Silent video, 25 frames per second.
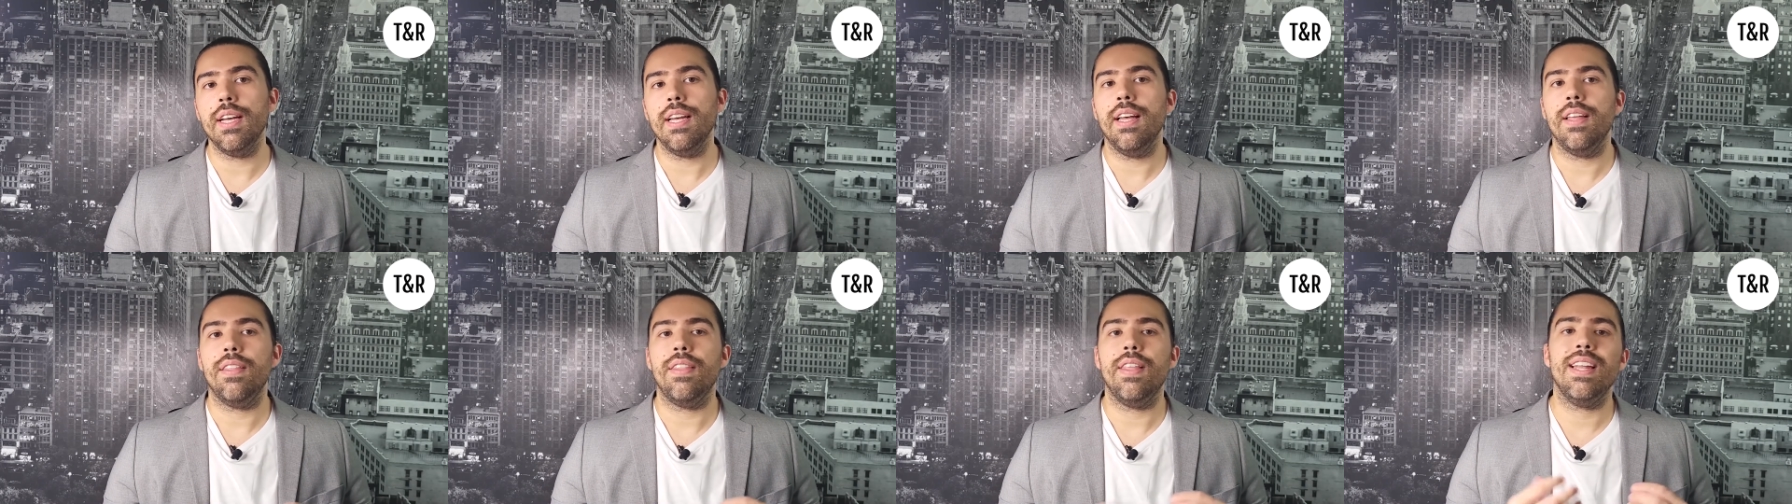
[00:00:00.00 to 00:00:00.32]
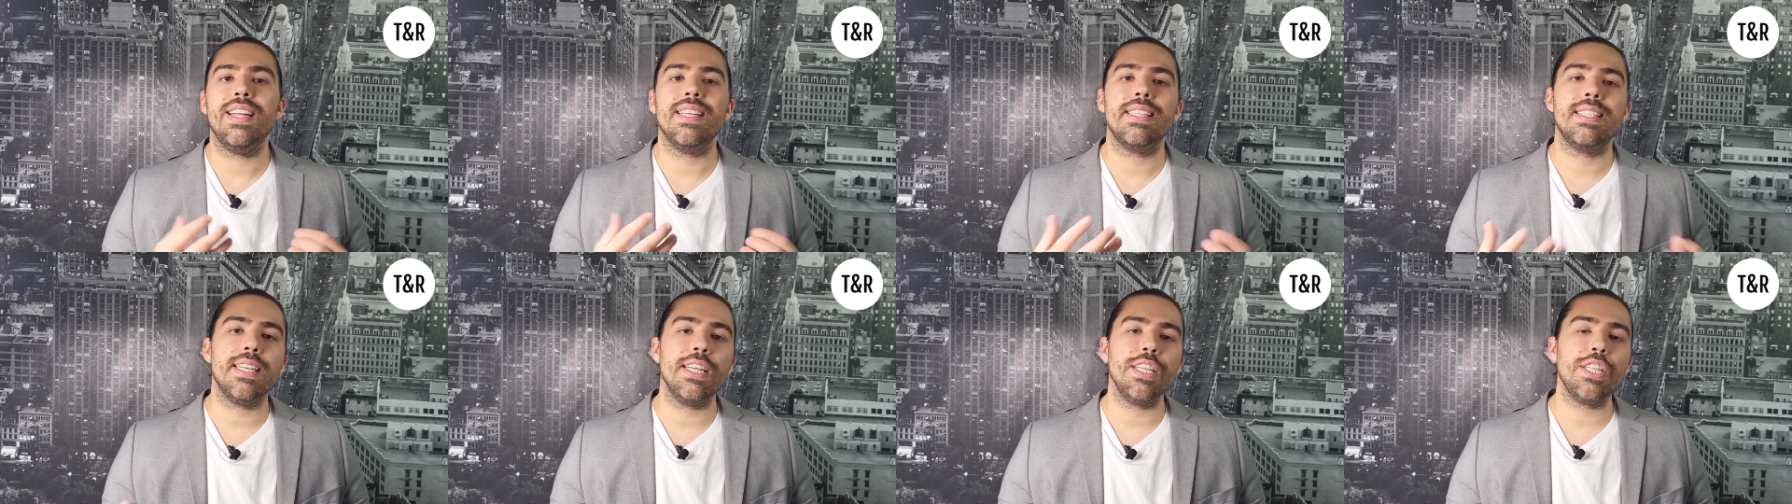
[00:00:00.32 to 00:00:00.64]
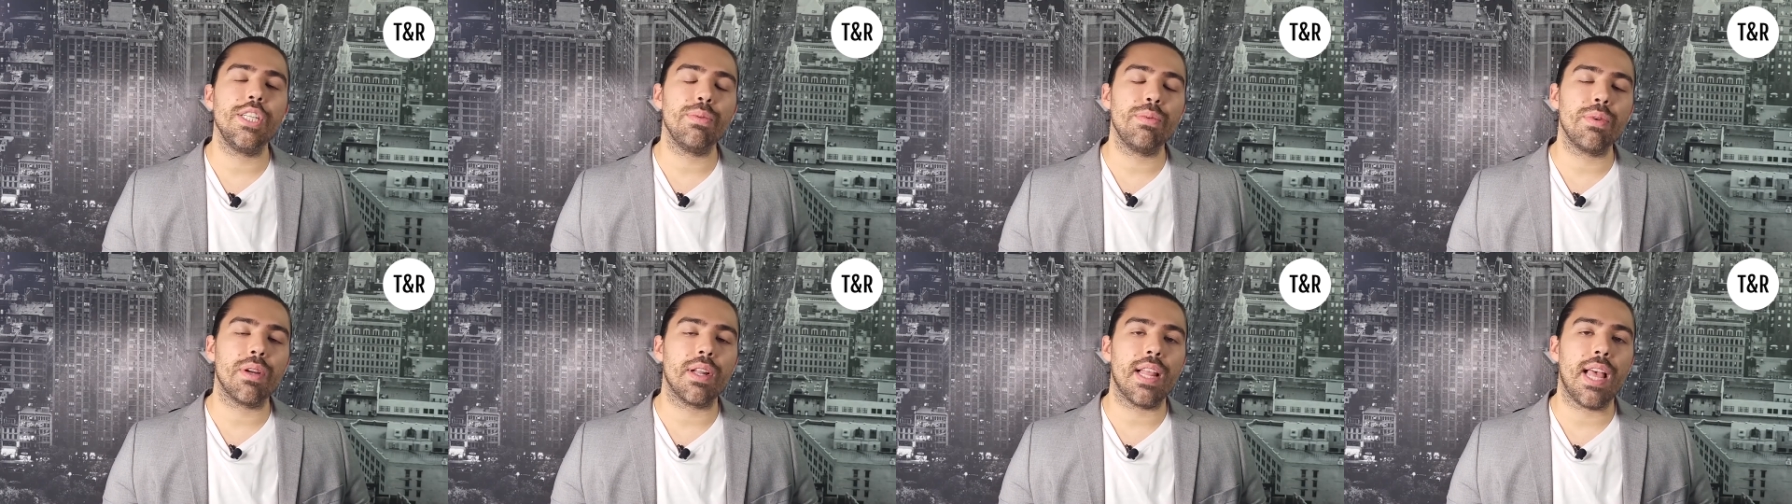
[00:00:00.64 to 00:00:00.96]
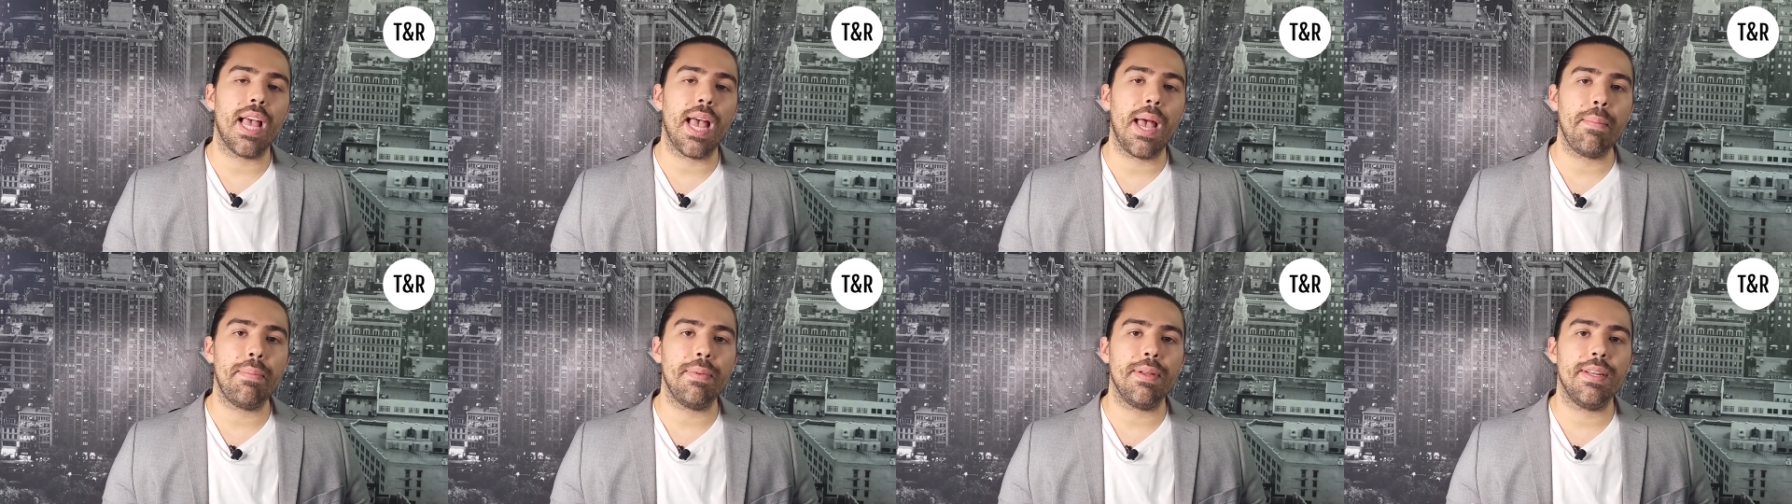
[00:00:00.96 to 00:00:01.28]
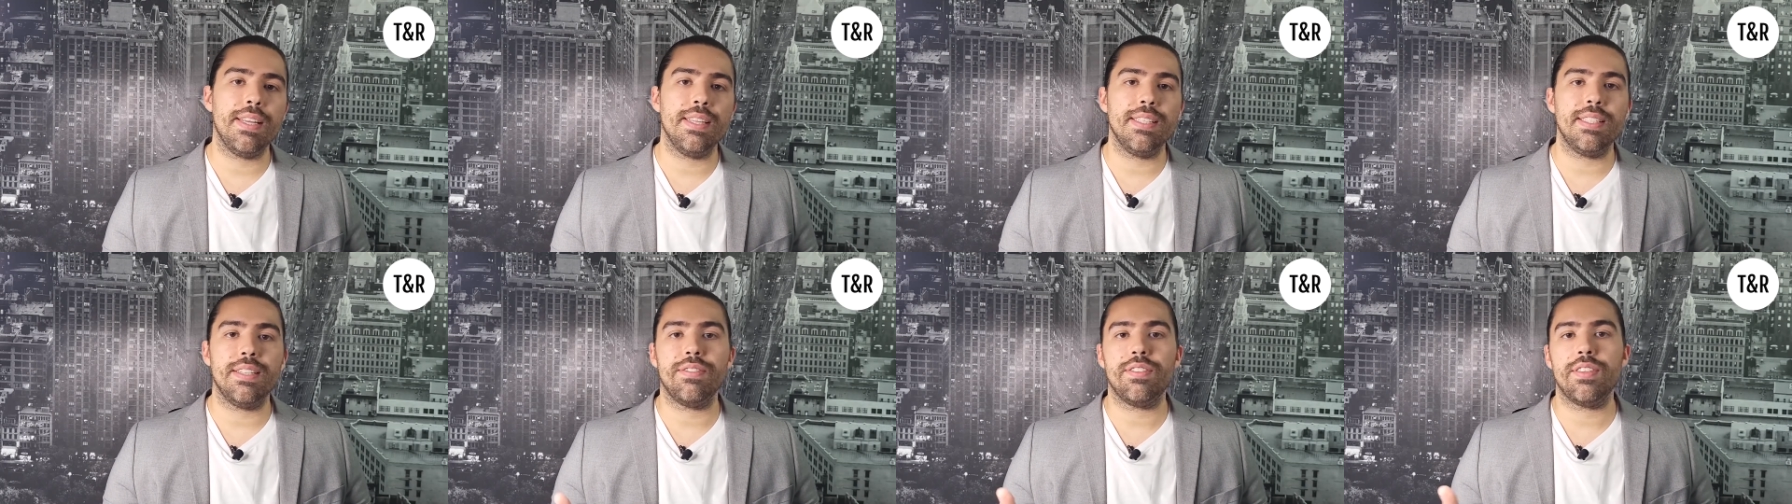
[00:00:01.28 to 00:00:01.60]
then essentially what will happen
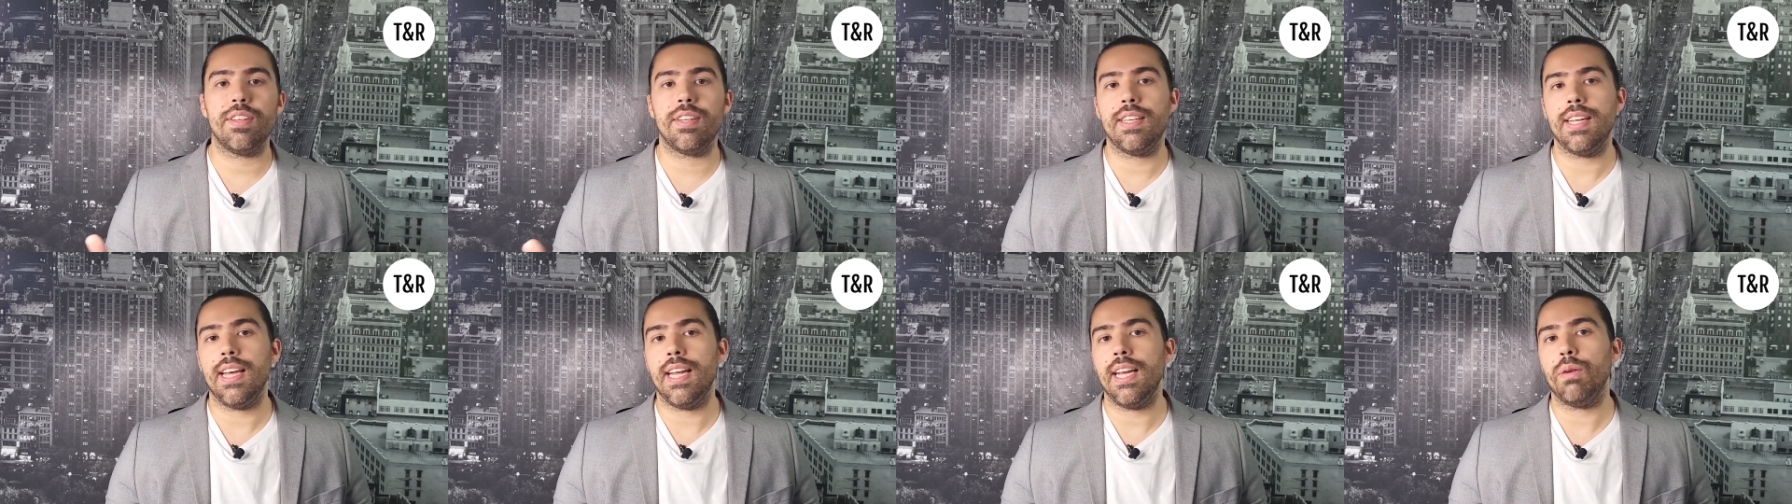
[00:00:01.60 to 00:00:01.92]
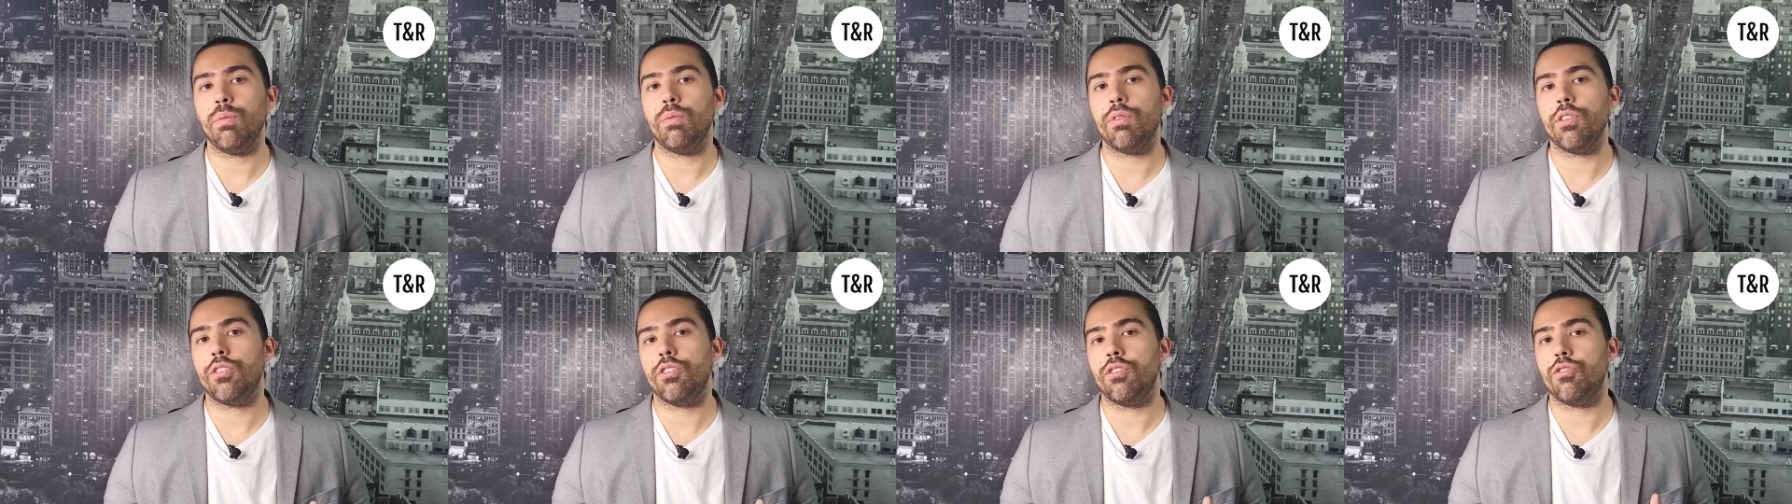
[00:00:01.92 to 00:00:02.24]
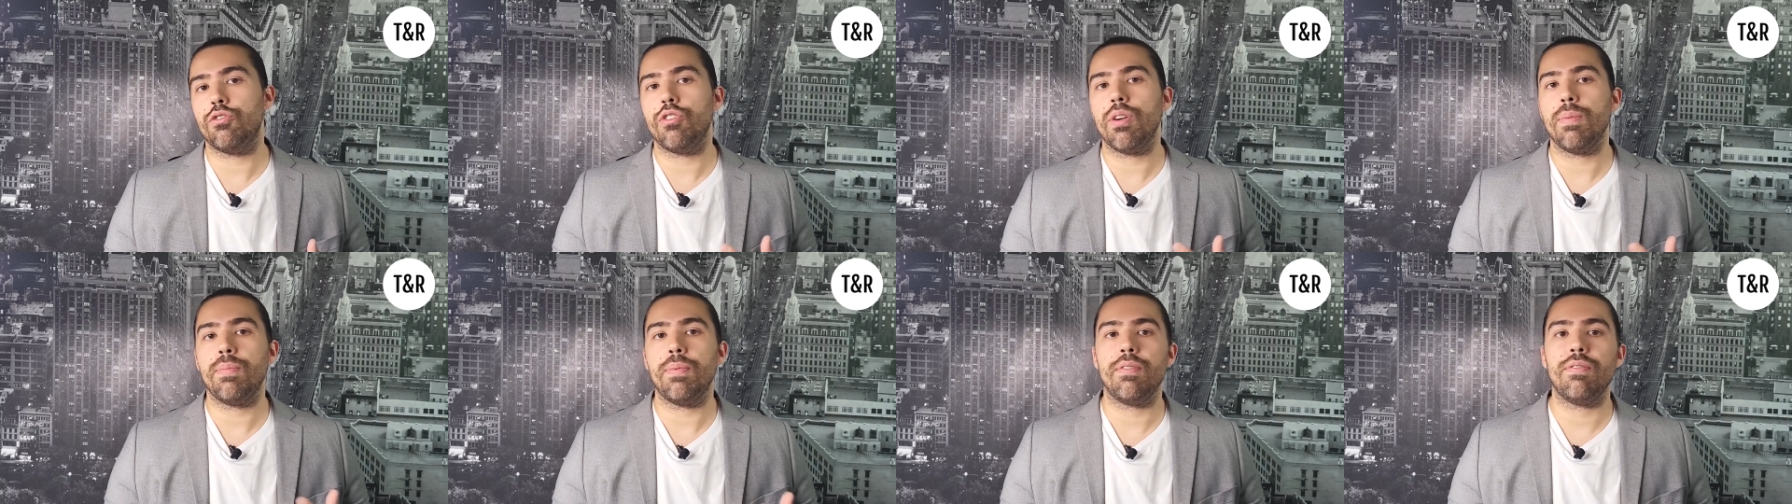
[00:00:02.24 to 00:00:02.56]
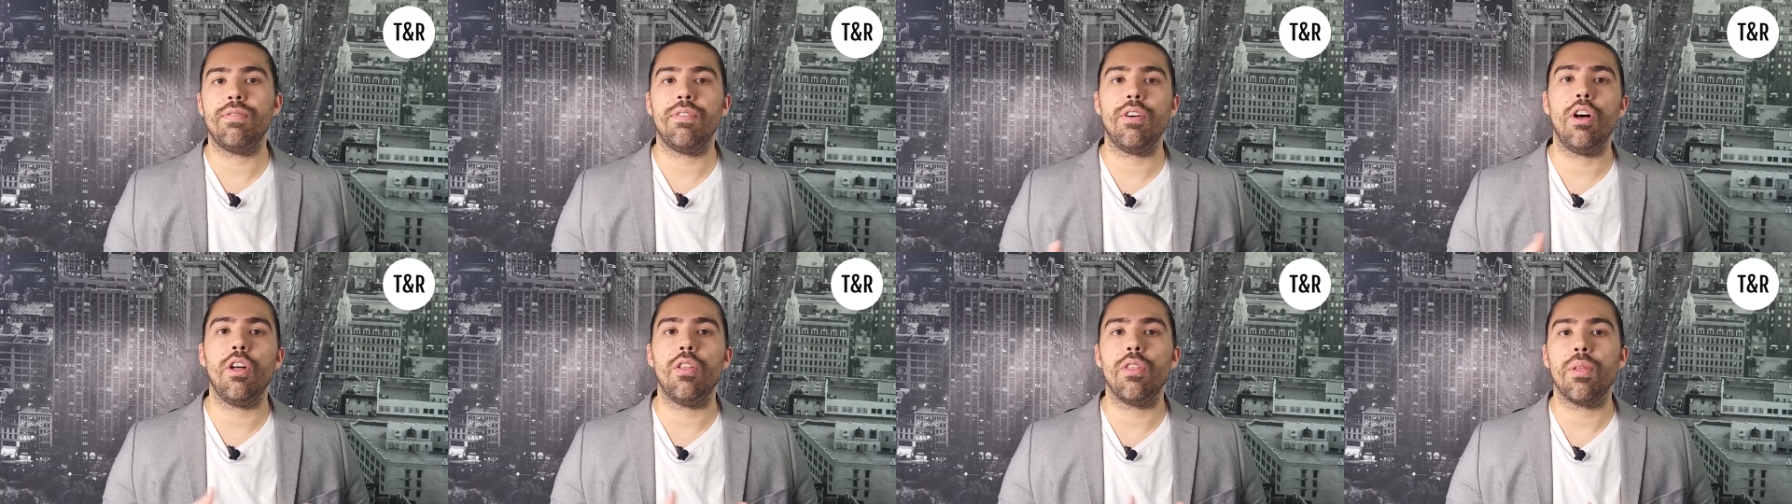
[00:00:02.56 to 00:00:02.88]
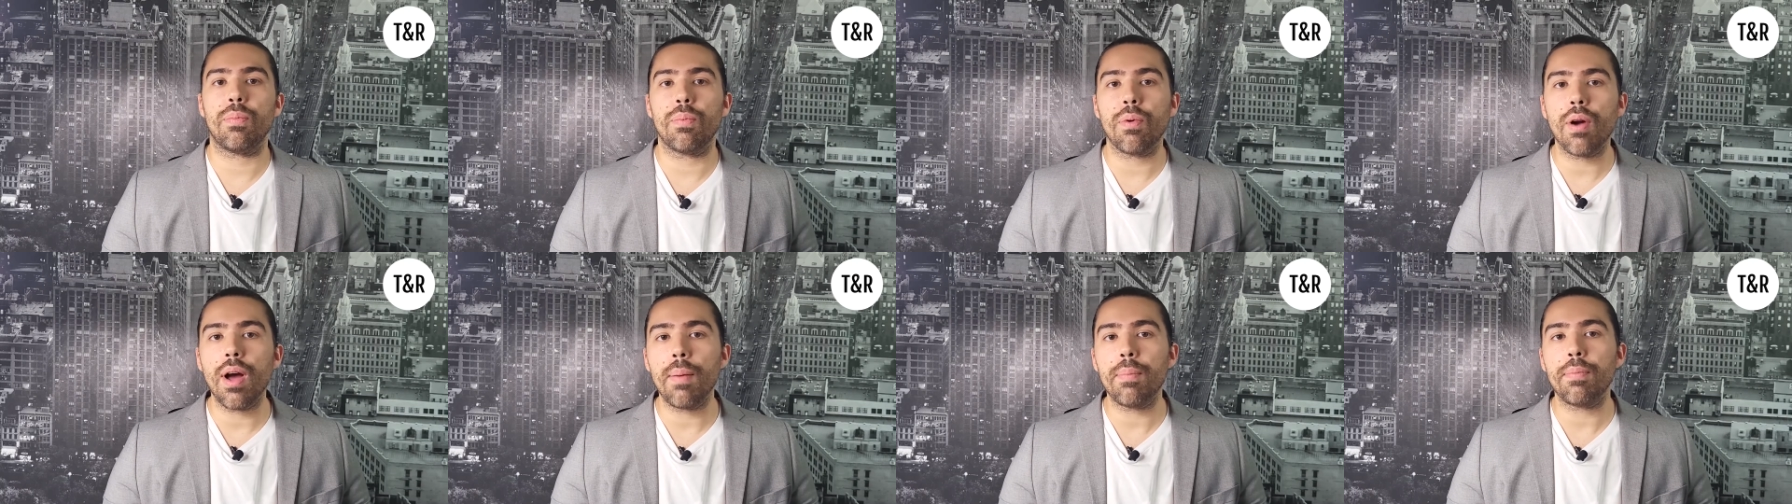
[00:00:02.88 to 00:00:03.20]
is if the tenant was to trip and fall on the
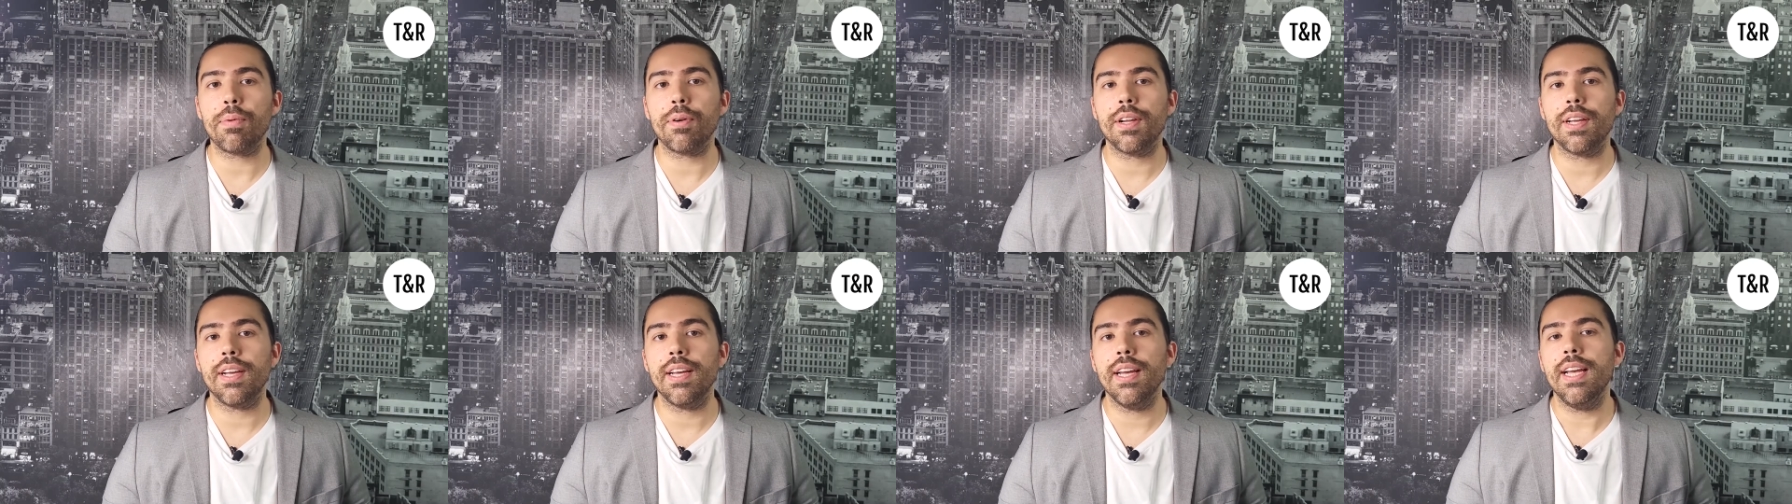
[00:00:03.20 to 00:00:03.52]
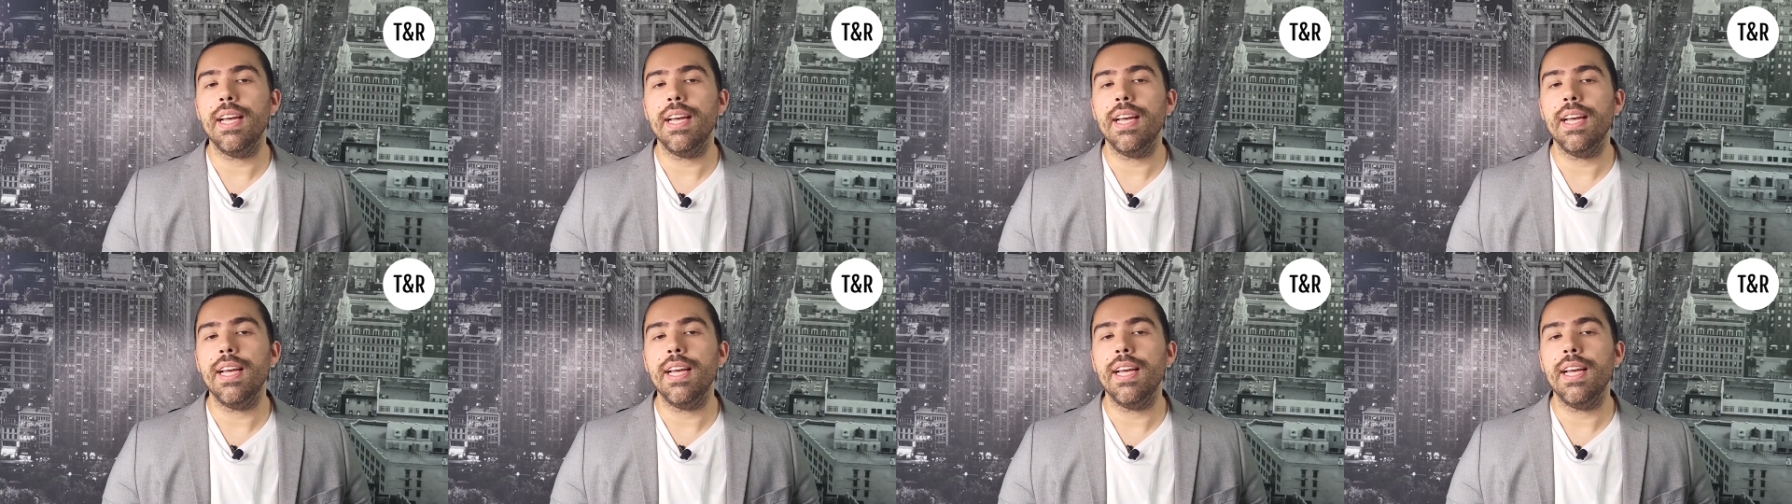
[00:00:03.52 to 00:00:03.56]
property,